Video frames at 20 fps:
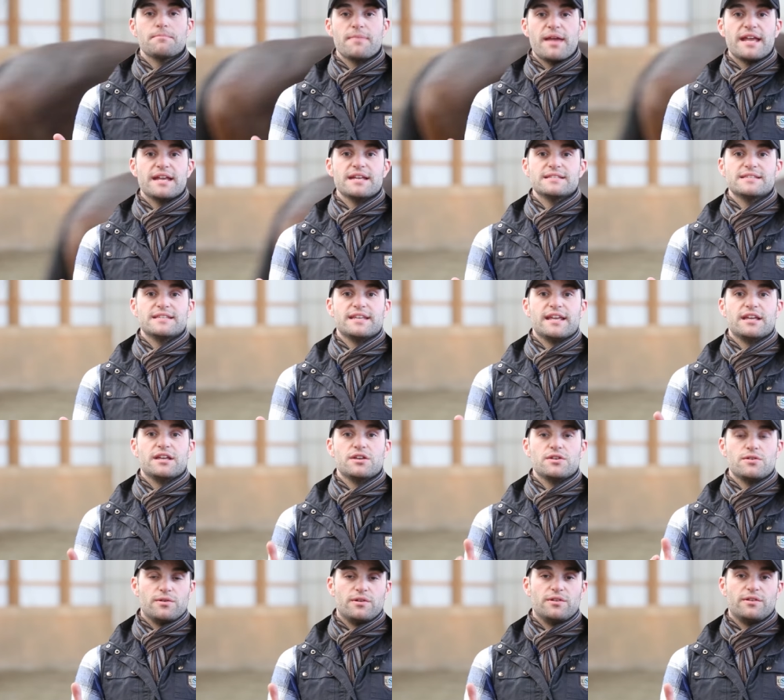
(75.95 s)
amazing
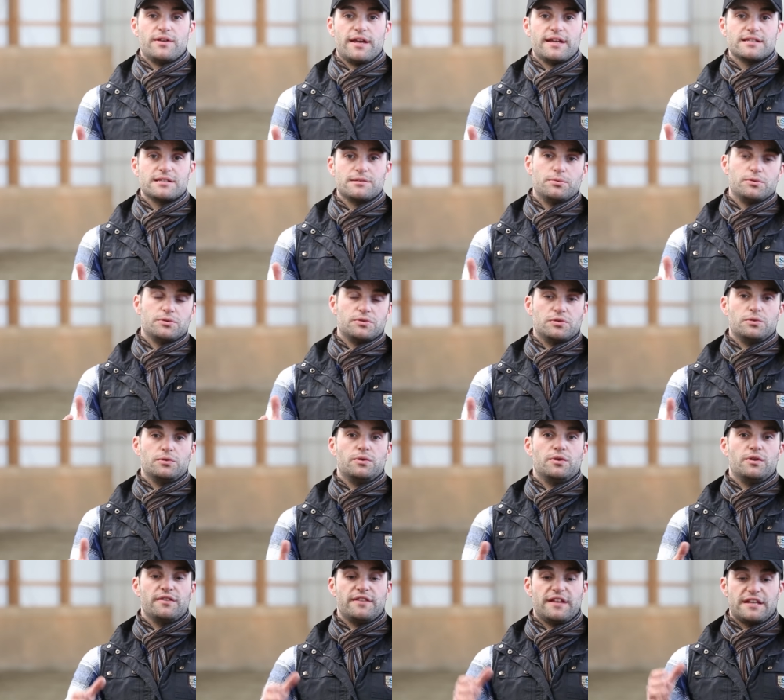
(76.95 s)
utilizable
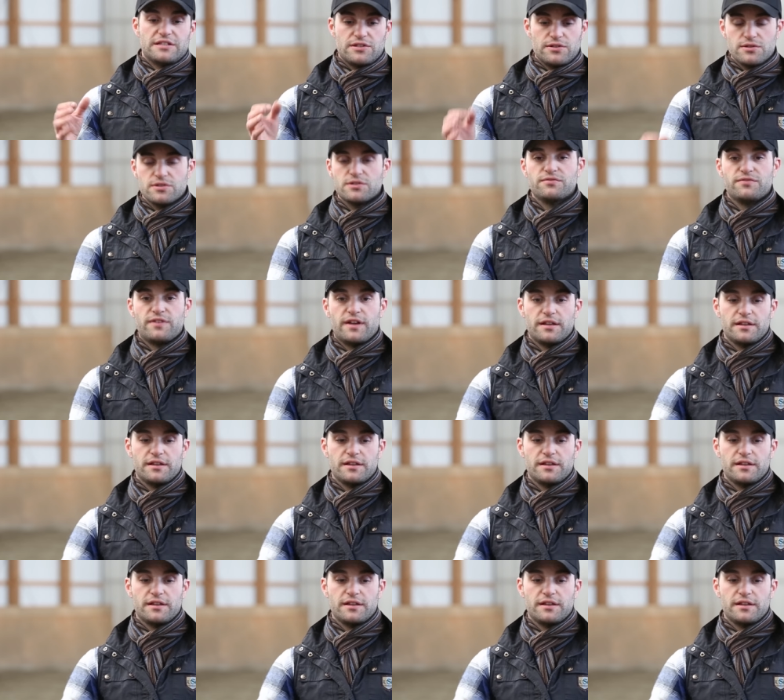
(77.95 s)
tool that's user